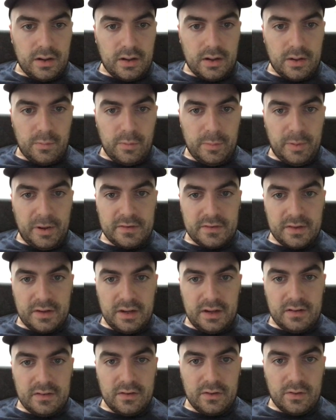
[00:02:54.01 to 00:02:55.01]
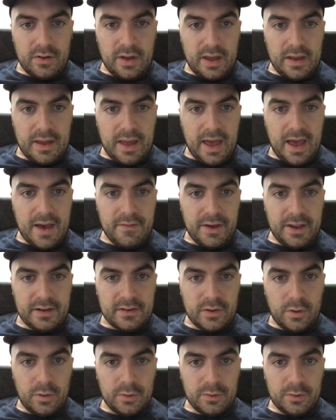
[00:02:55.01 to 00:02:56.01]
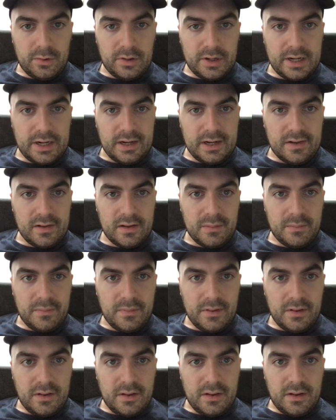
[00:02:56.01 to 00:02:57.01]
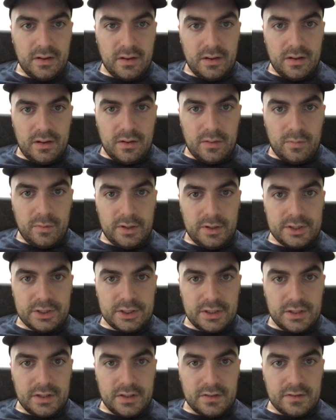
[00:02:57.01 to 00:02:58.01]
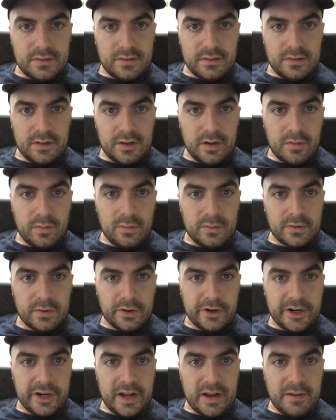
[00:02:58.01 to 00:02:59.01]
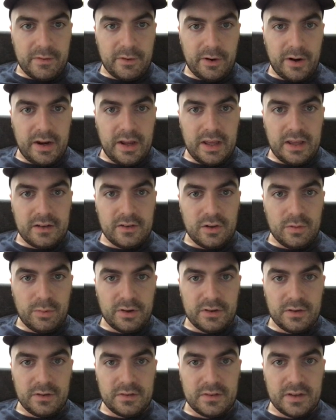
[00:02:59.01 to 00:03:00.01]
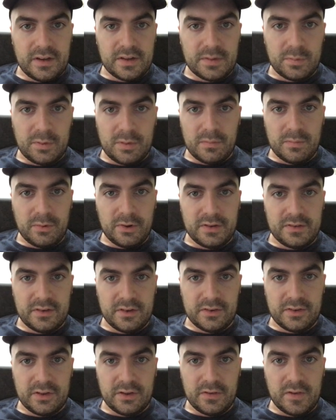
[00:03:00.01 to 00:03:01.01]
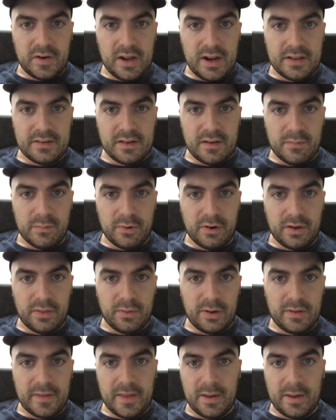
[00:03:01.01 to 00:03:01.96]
we basically need to have a total column, which is, you know, so you're going to have grinning, 2.26, 1.02, and then 87.3, and they